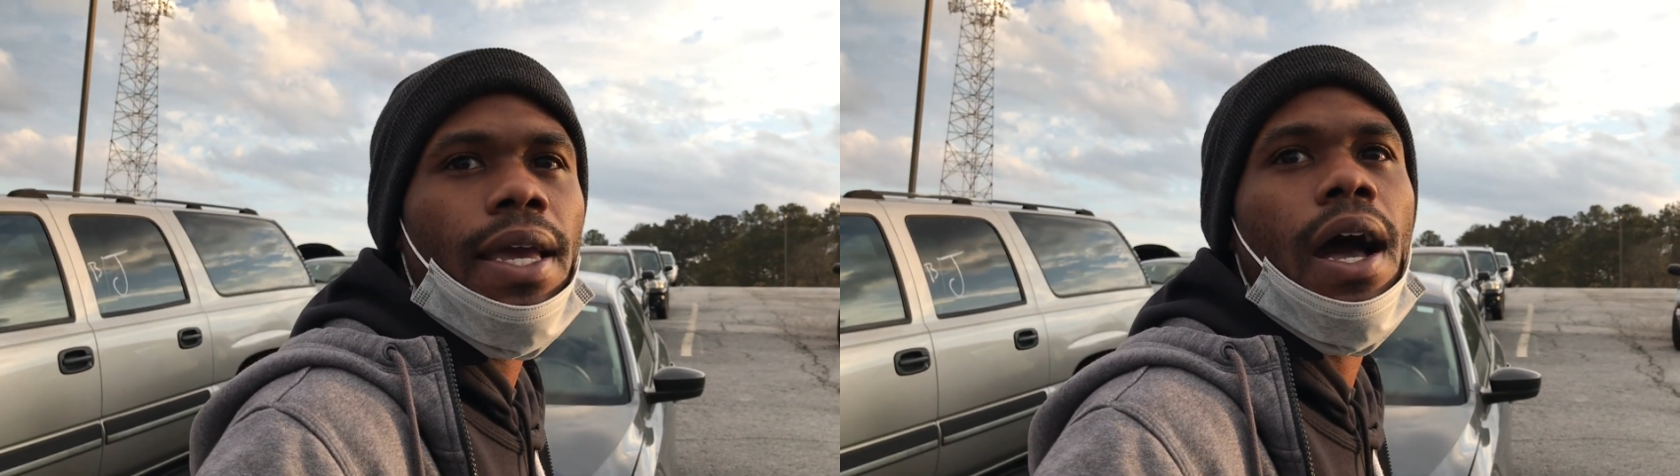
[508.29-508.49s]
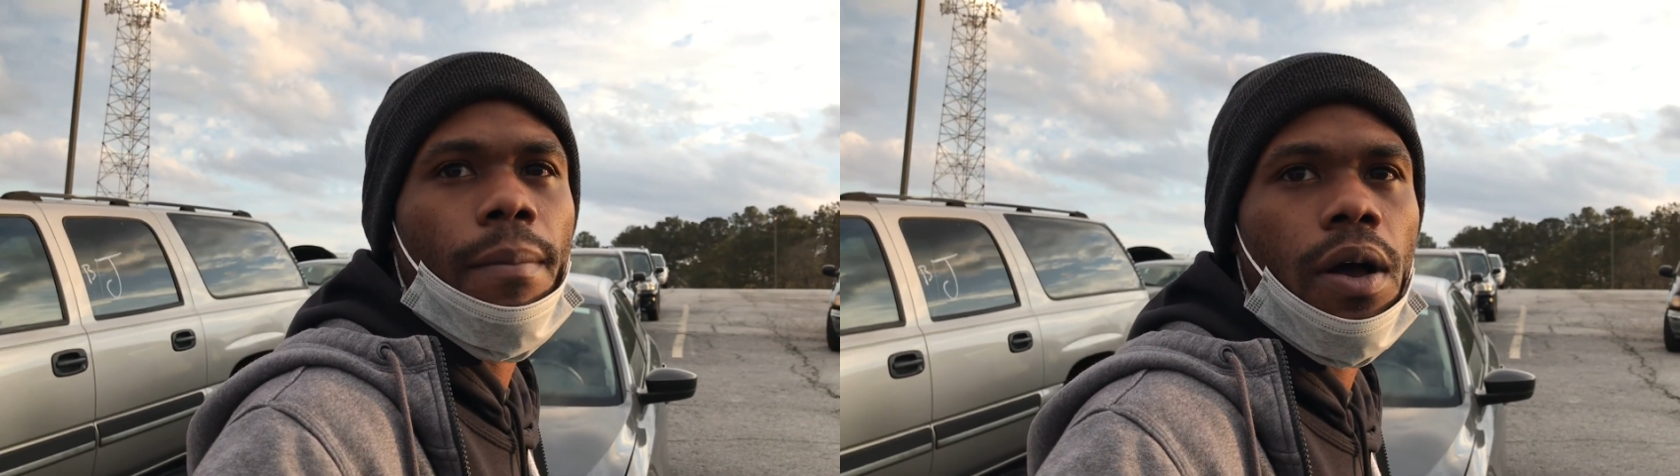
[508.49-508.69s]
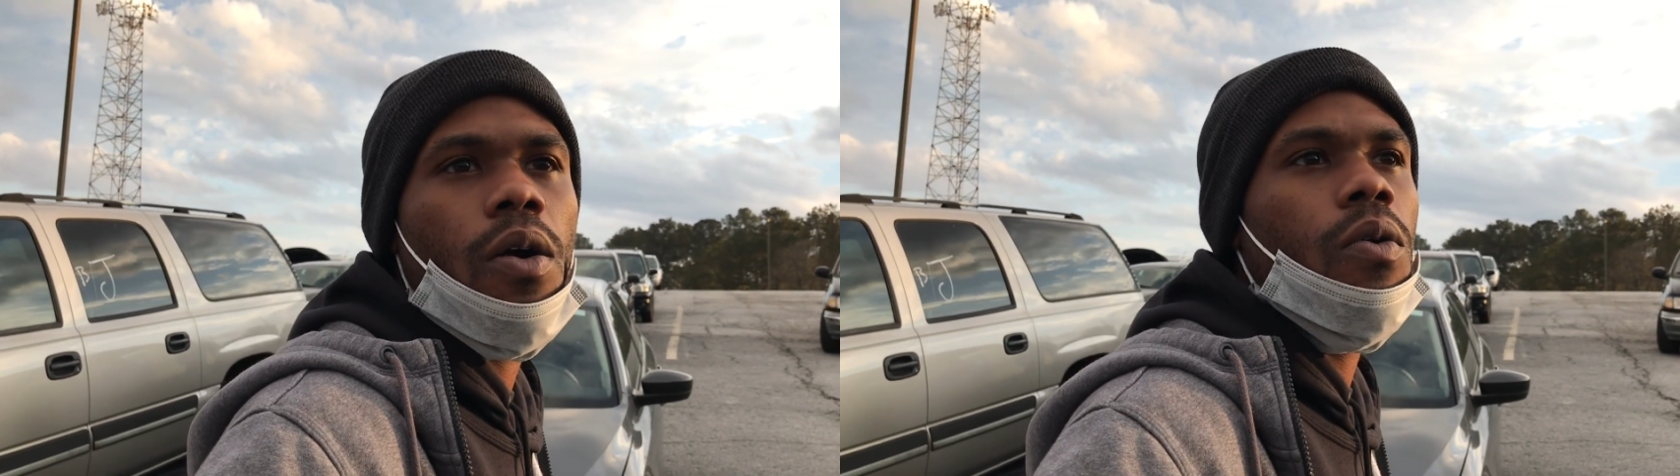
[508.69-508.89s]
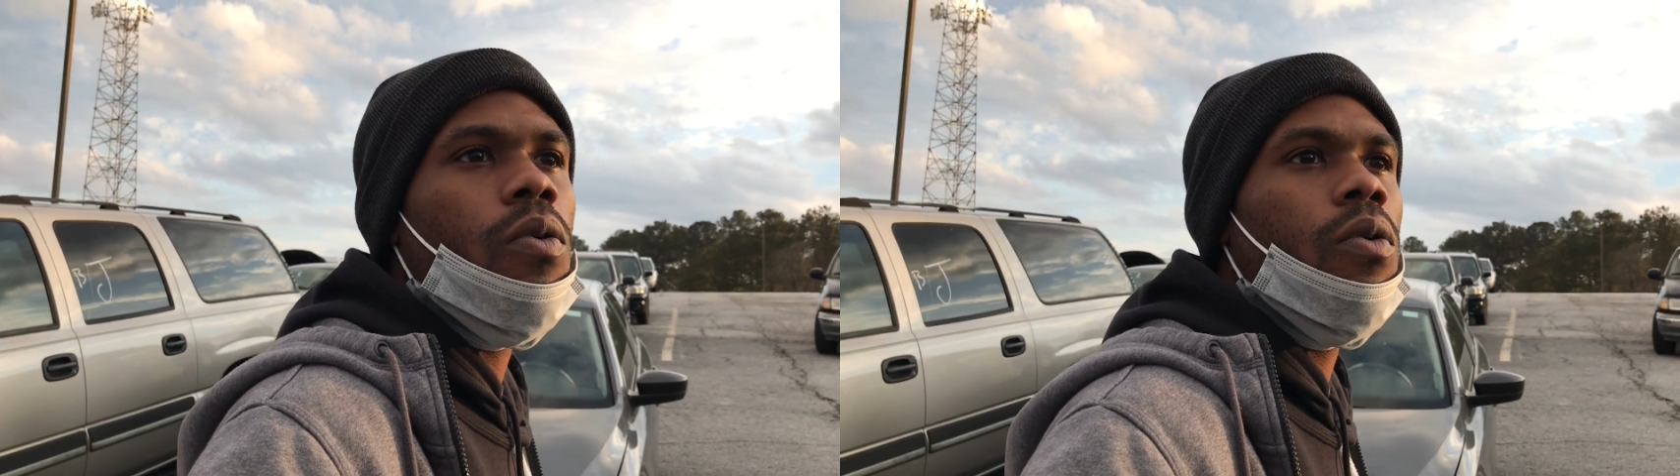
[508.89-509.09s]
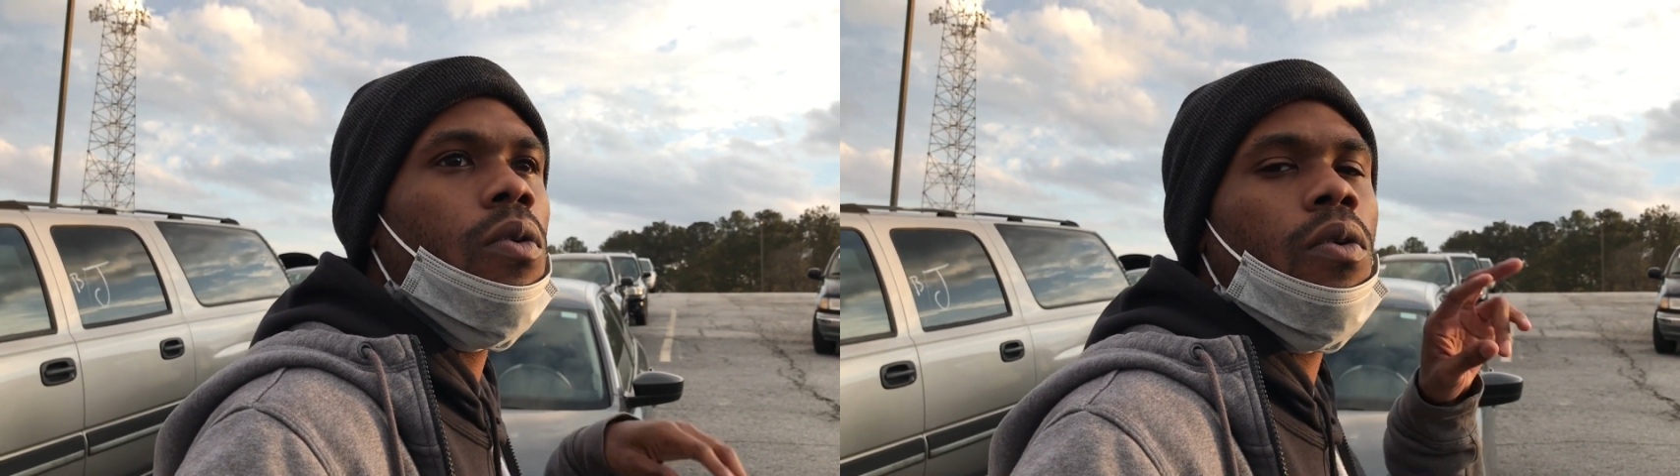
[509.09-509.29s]
I'm gone.
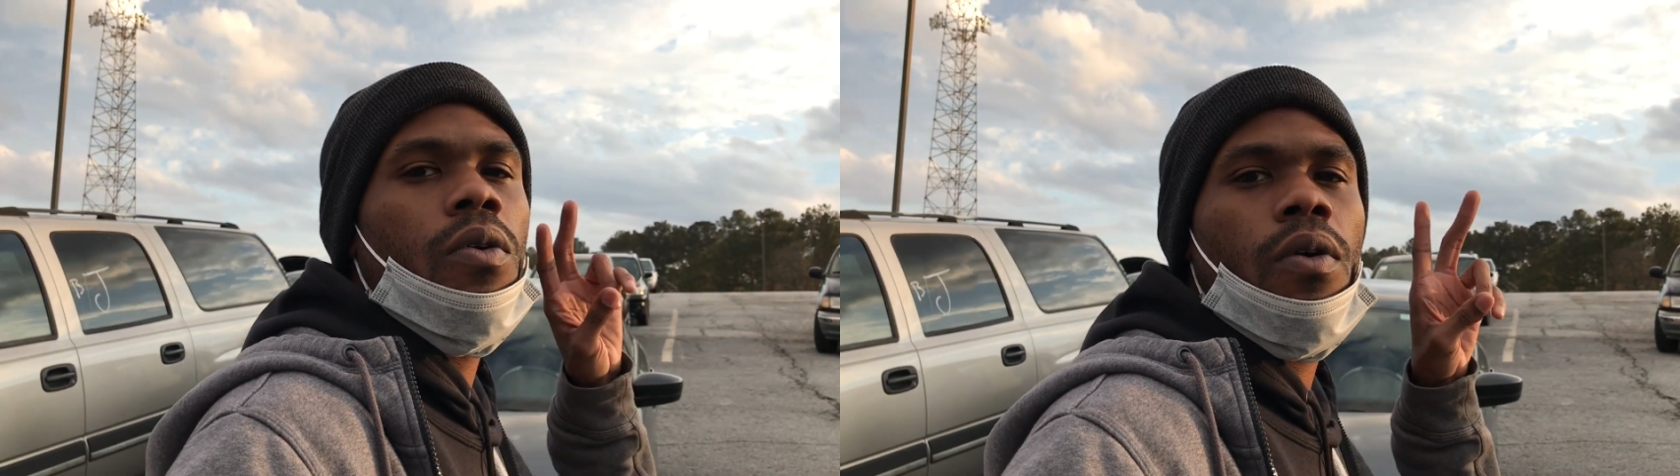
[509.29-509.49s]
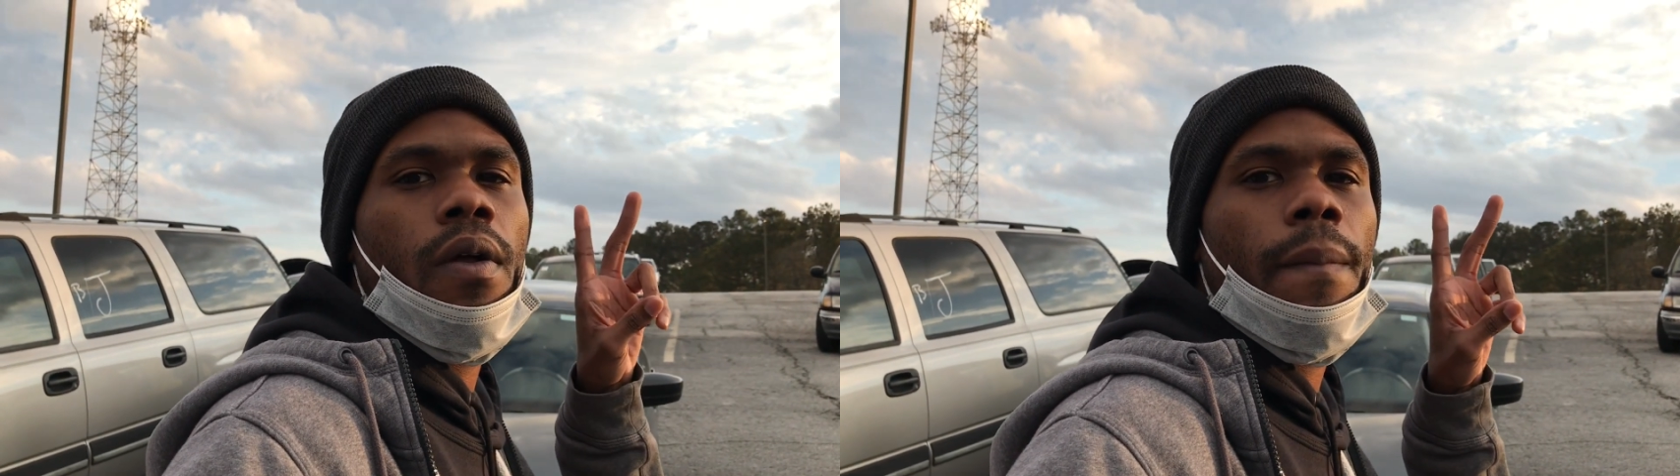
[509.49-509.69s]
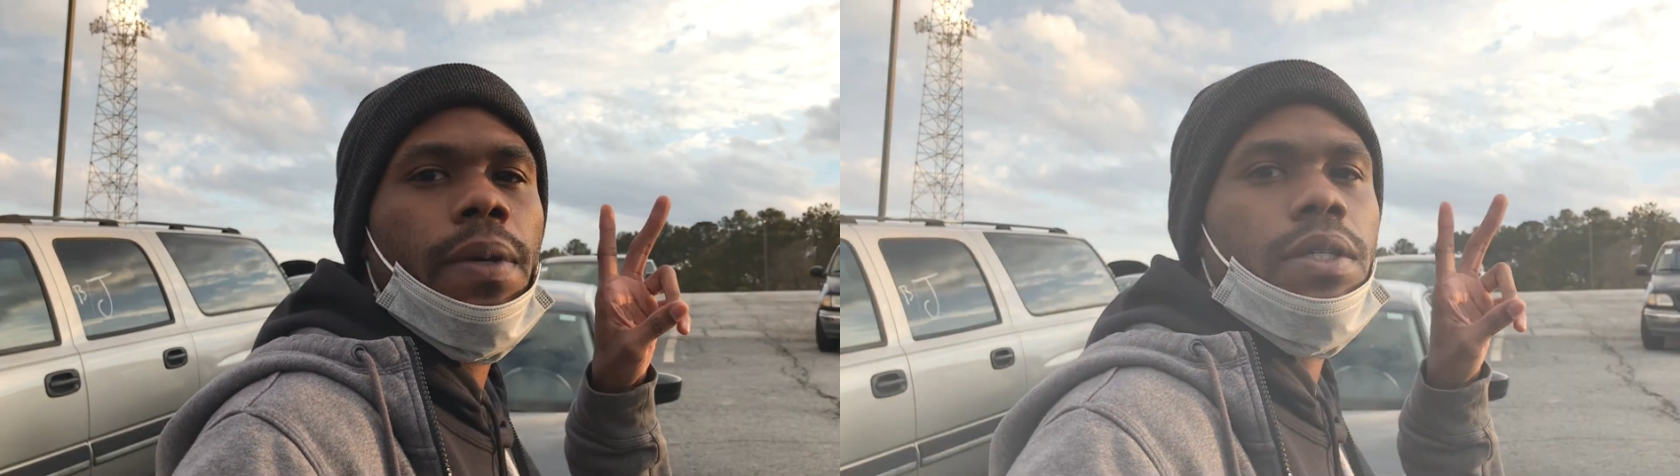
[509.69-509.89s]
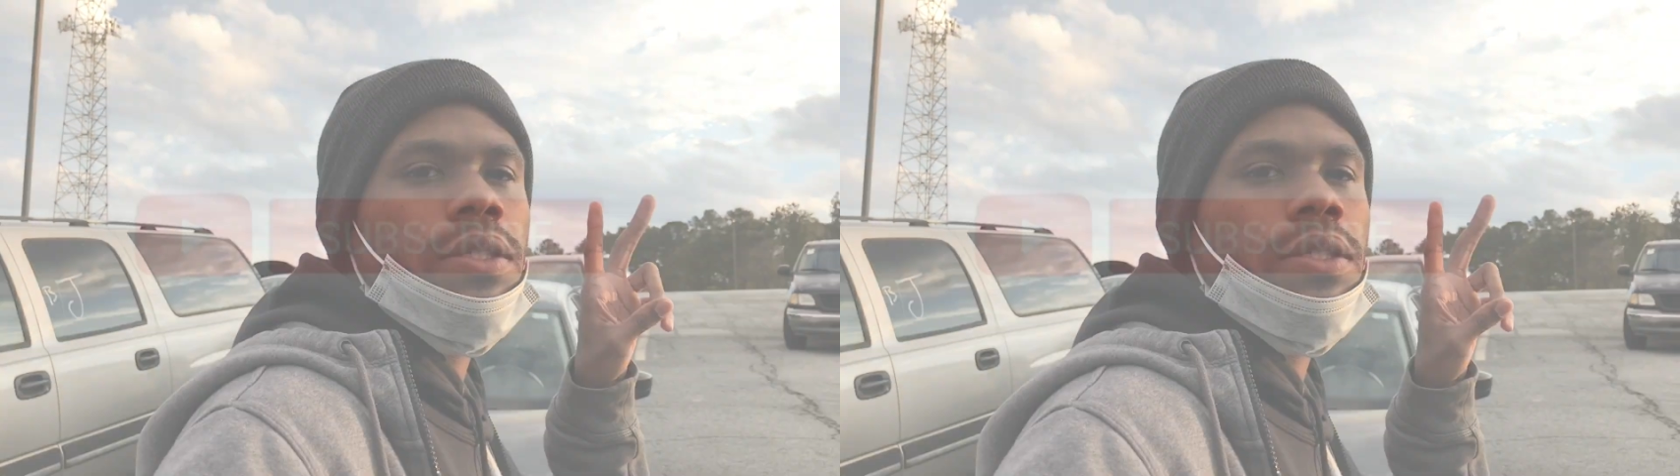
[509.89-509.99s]
Peace.